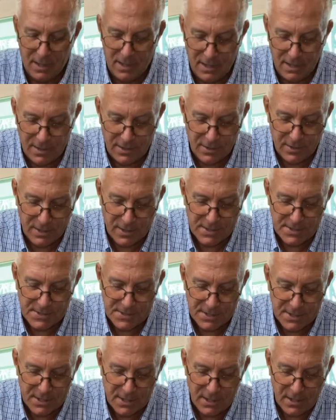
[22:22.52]
And you can
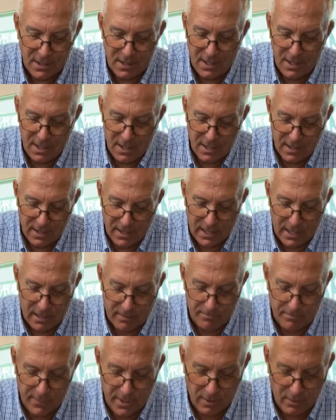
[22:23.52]
see that I'm
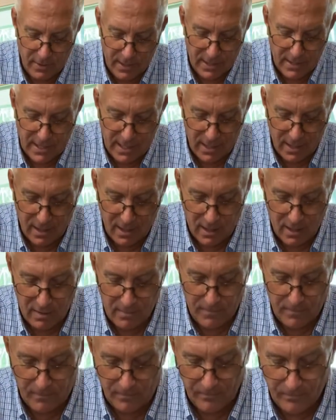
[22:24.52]
building that up,
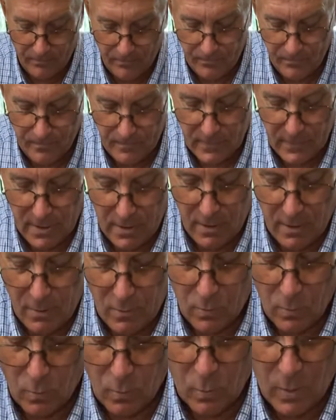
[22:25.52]

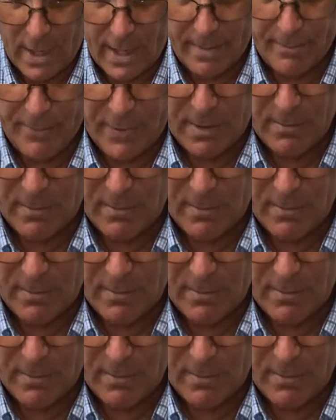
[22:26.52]
wrapping